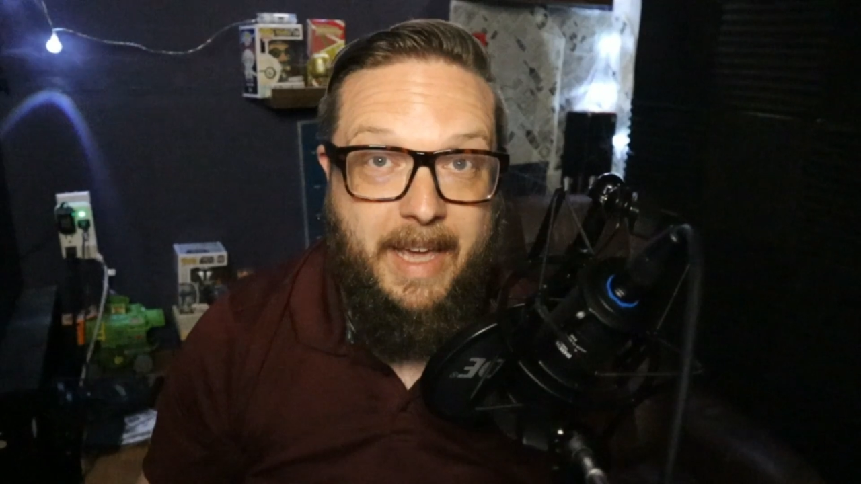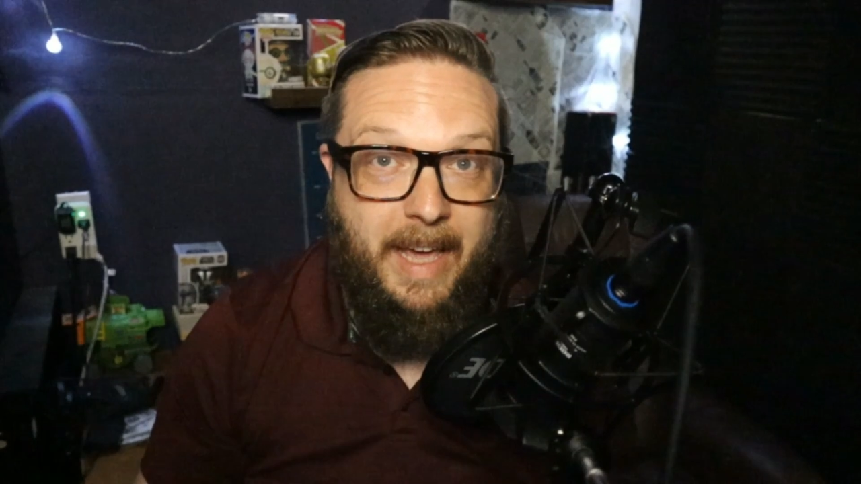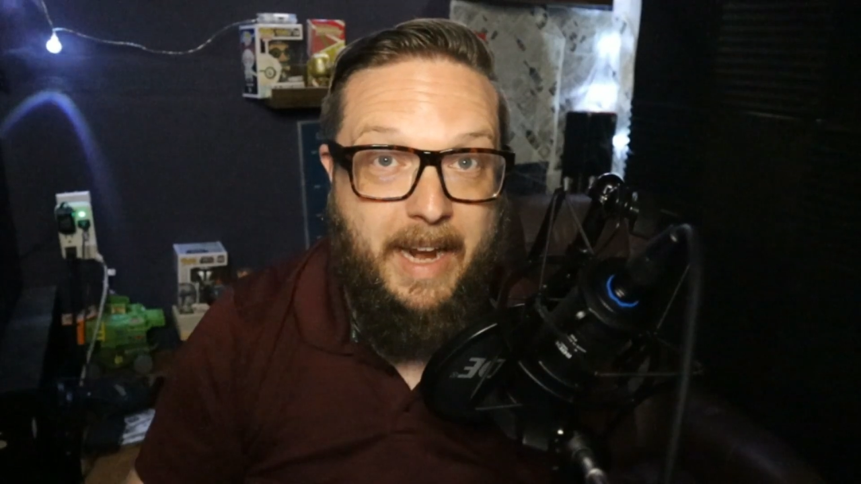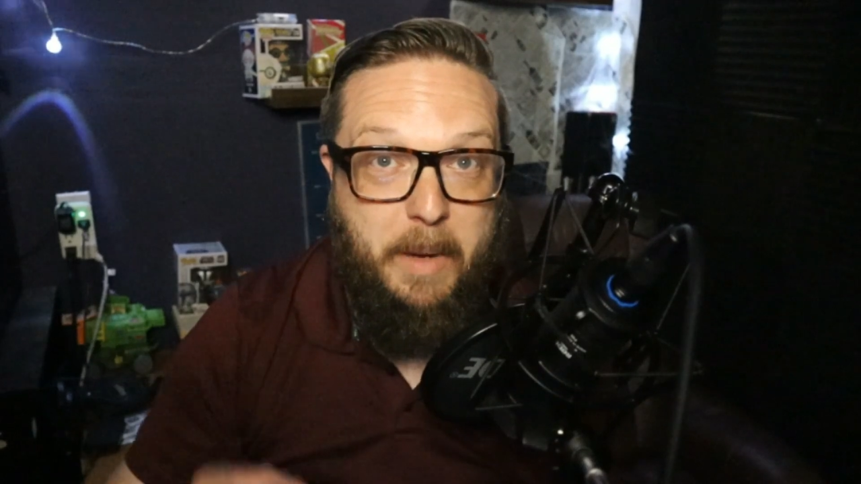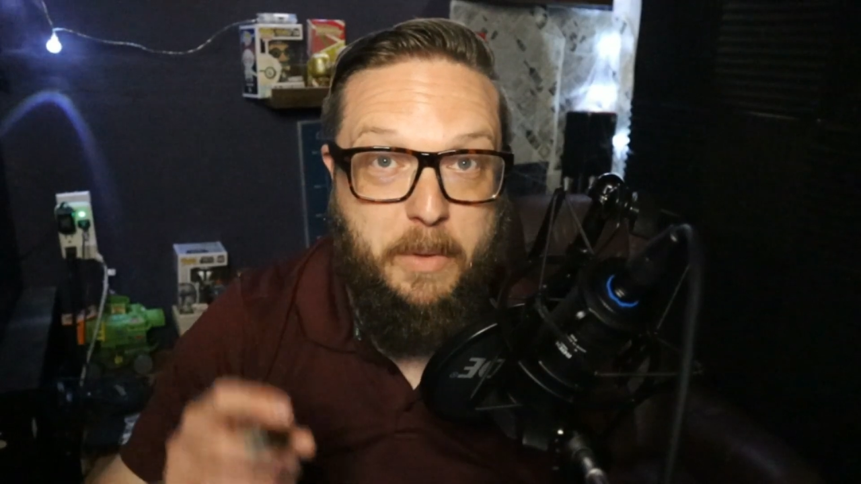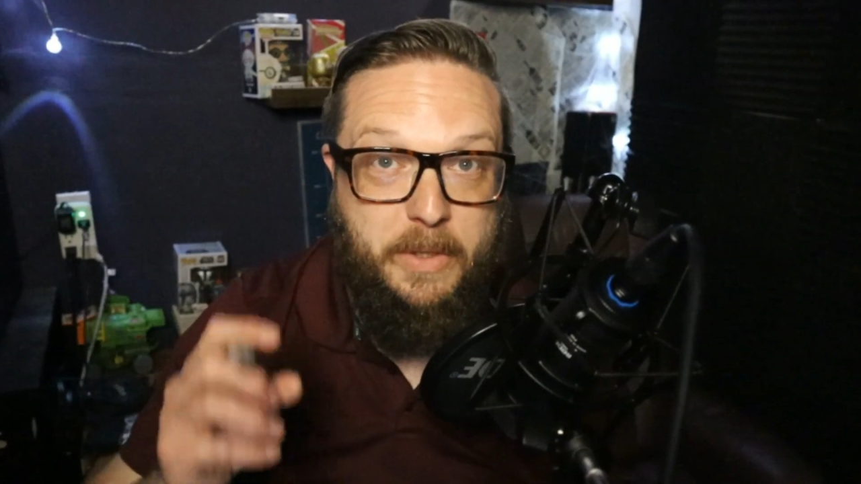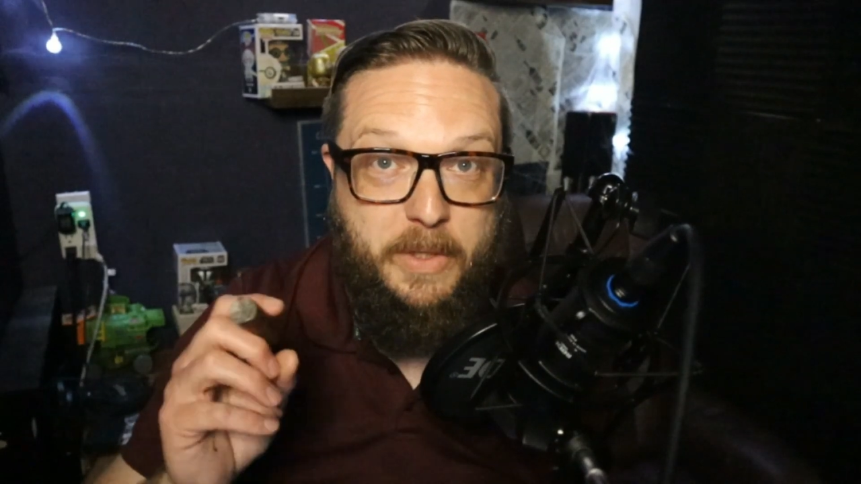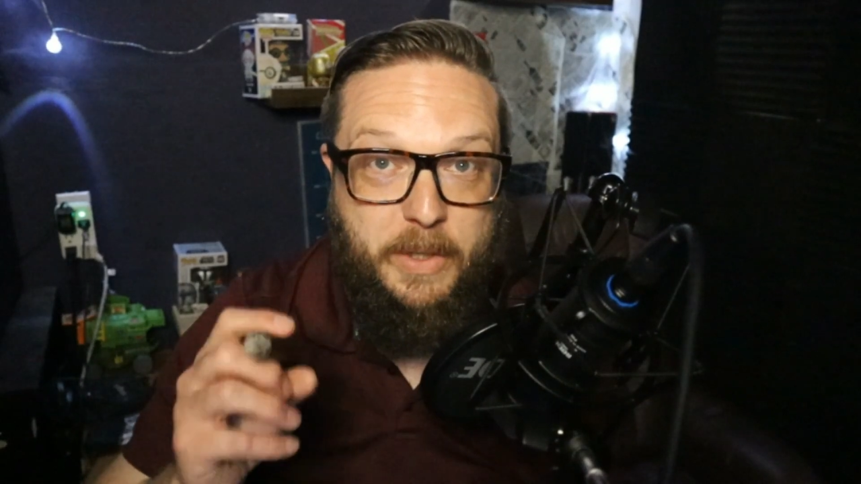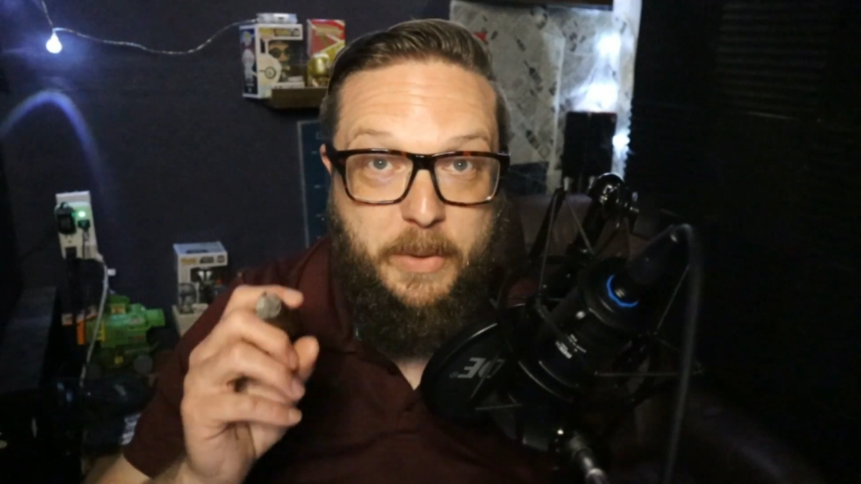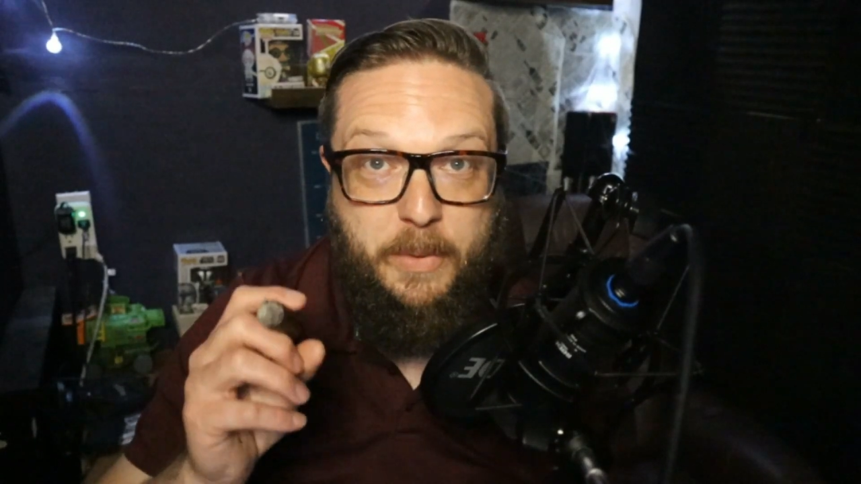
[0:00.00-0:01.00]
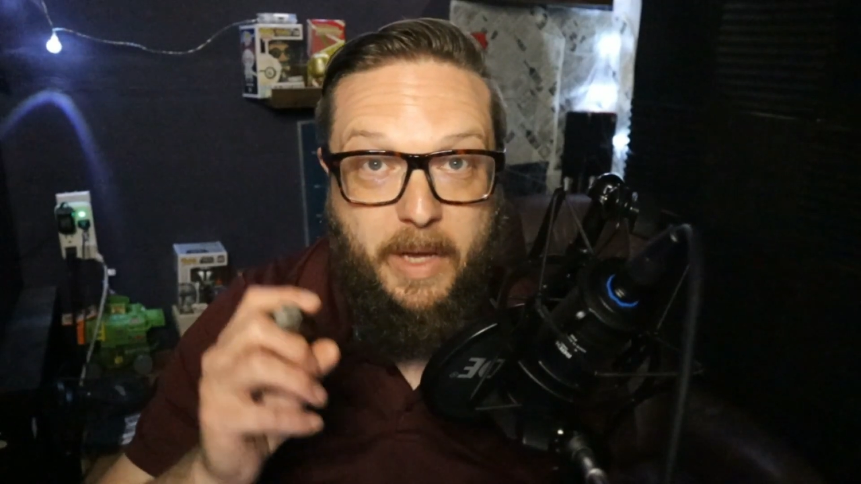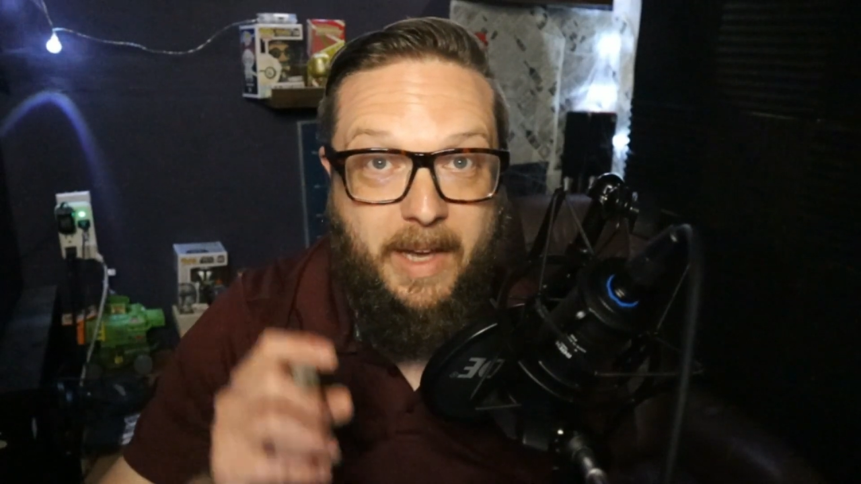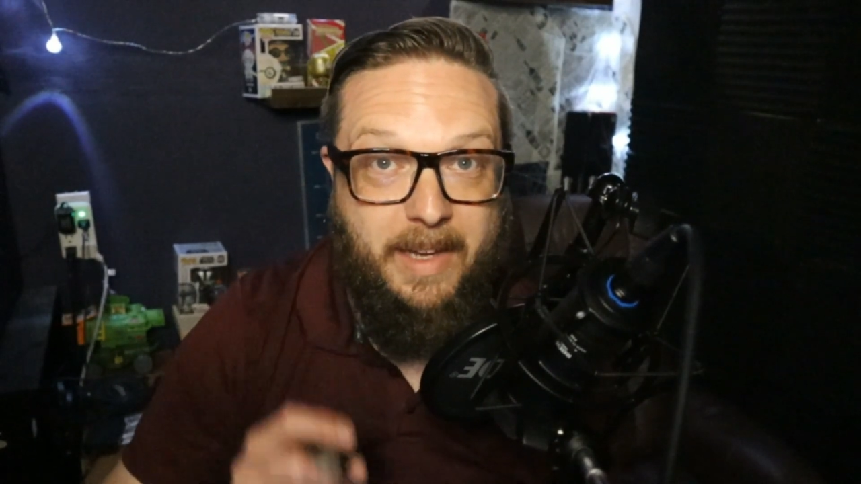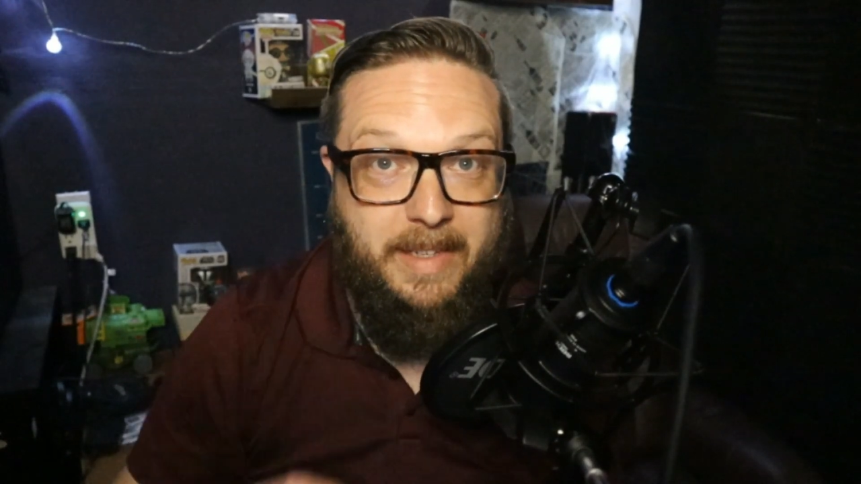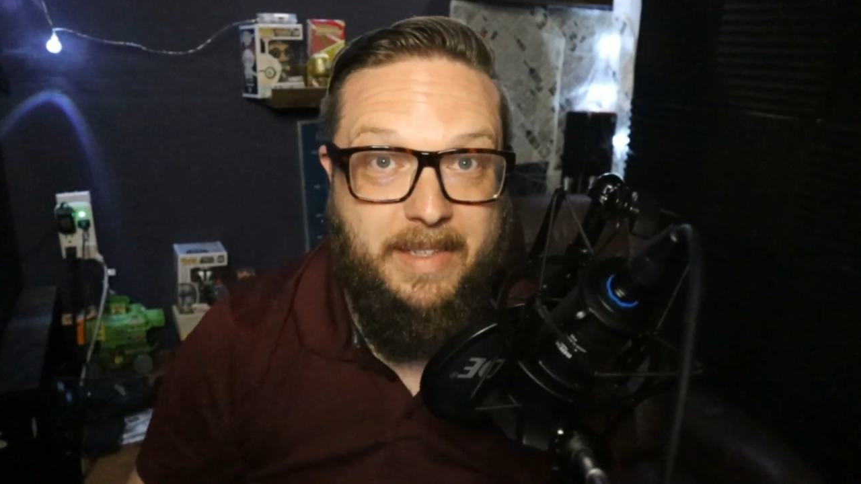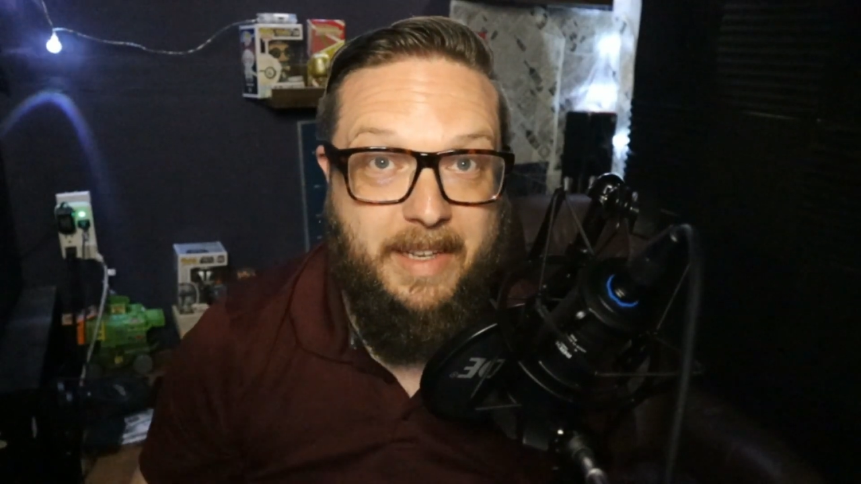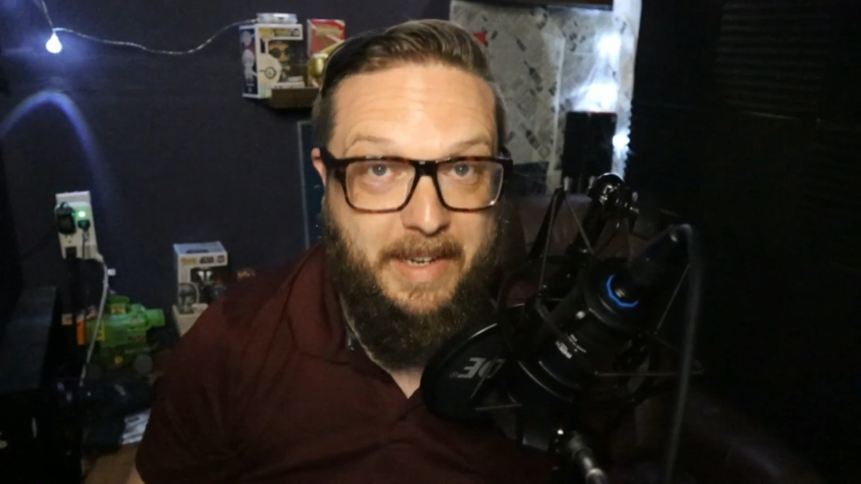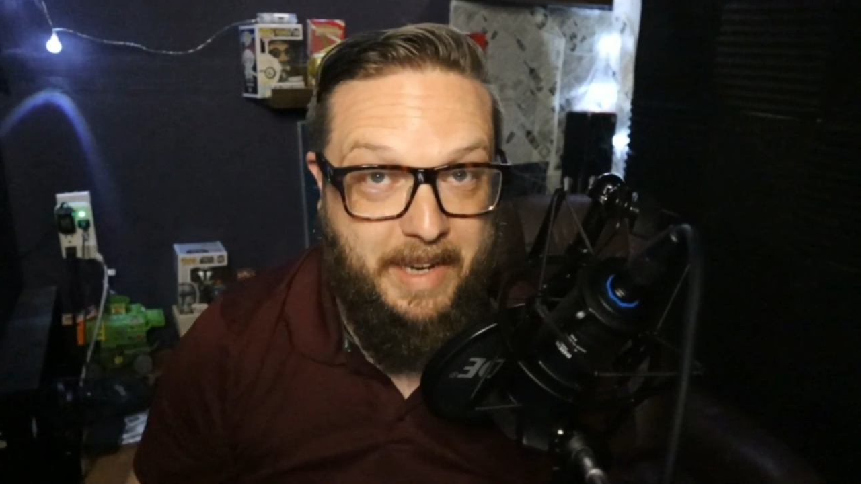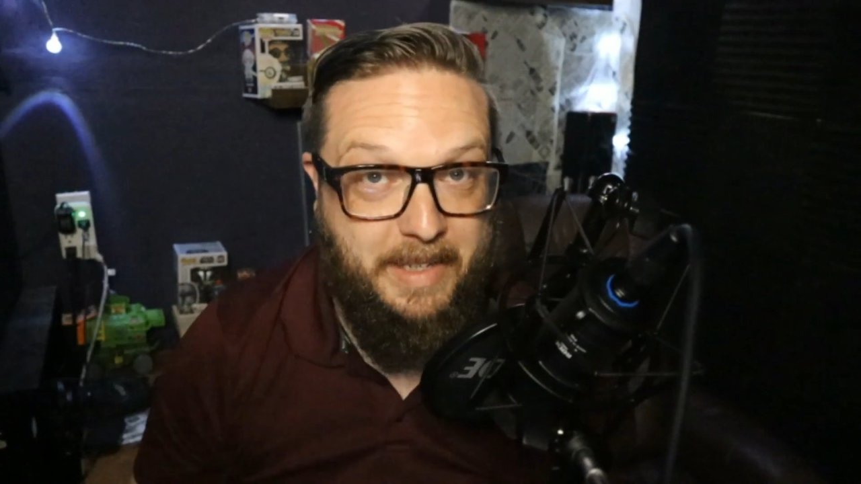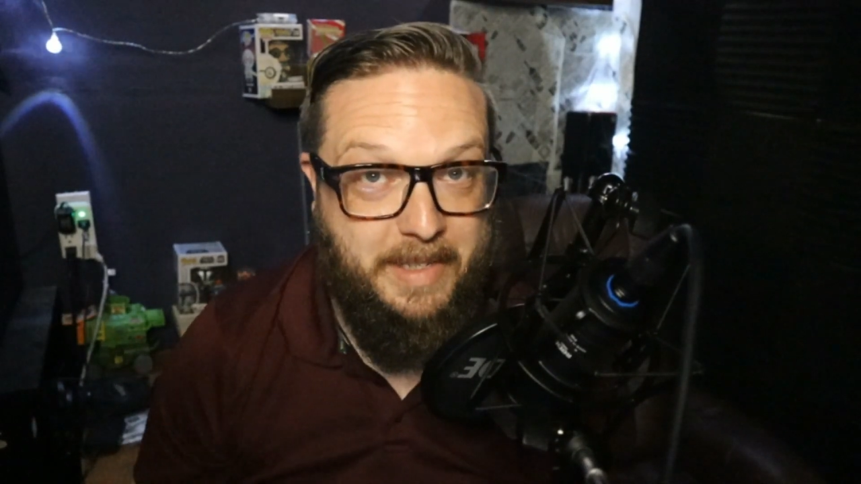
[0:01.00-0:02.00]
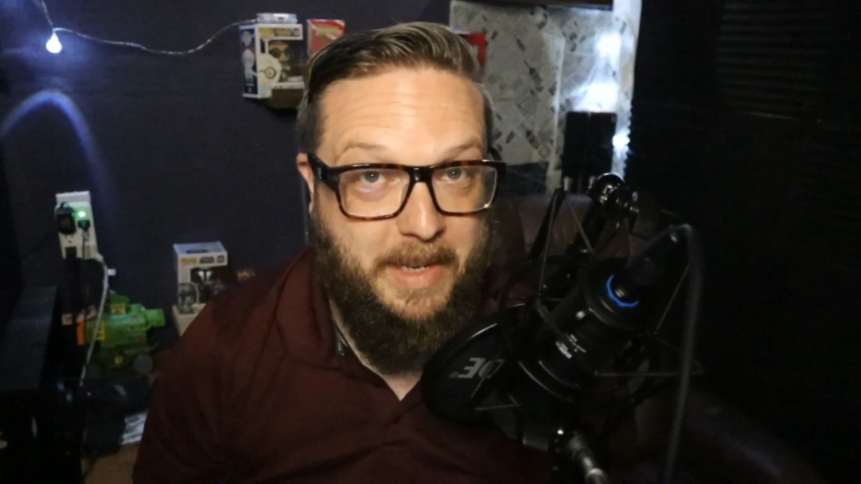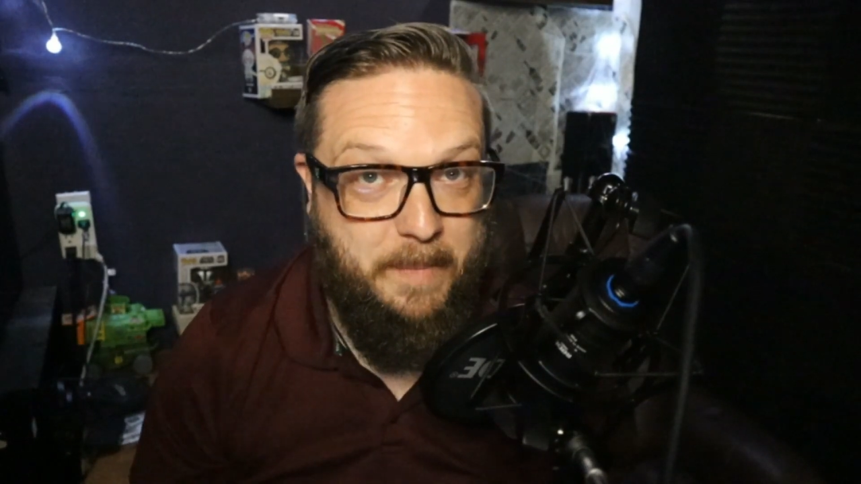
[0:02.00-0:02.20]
I will see you guys next time.